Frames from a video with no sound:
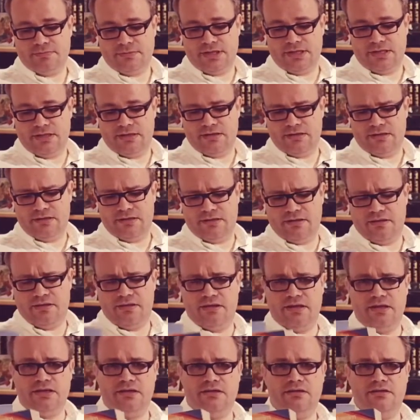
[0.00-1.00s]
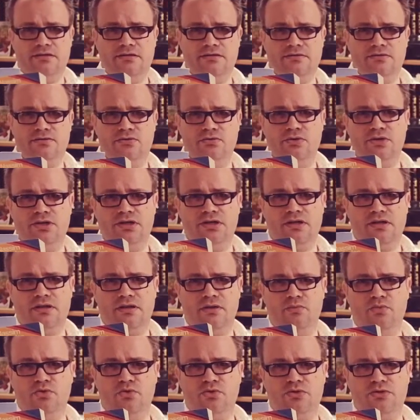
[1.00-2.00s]
And I think he's doing
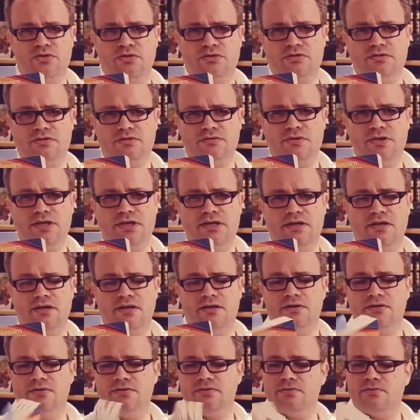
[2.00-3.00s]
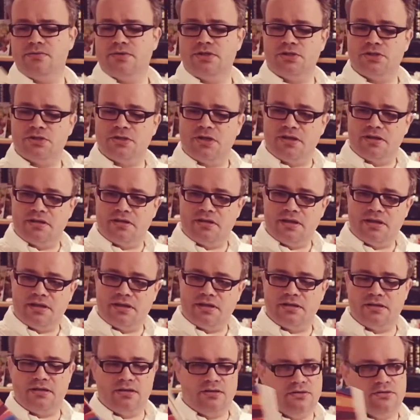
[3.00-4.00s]
another book right now, which I
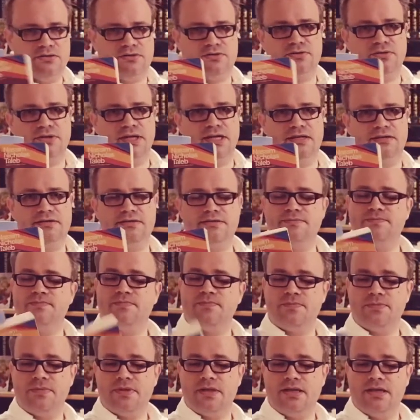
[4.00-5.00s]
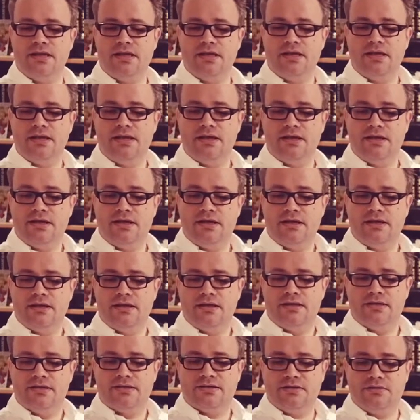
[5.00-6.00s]
think I'll also get.
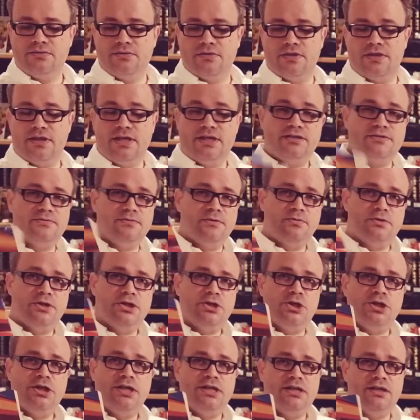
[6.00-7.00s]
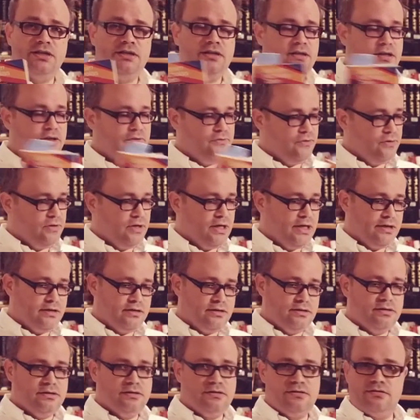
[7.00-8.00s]
So thanks for watching. If you
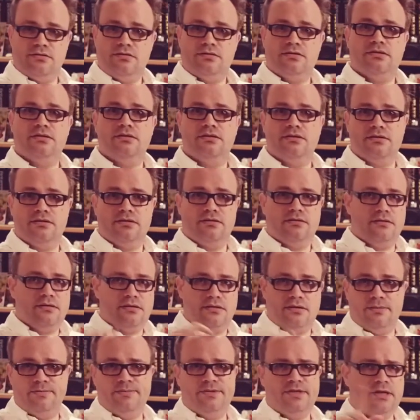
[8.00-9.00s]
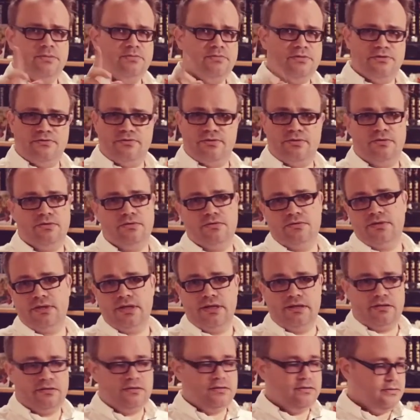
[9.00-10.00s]
liked it, thumbs up. If you don't
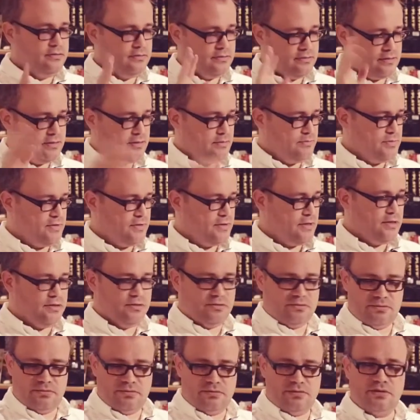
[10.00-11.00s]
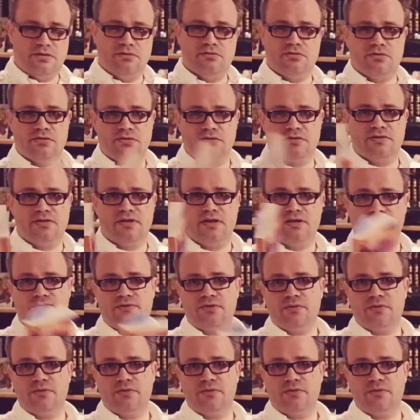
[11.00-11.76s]
like it, thumbs down, the usual stuff.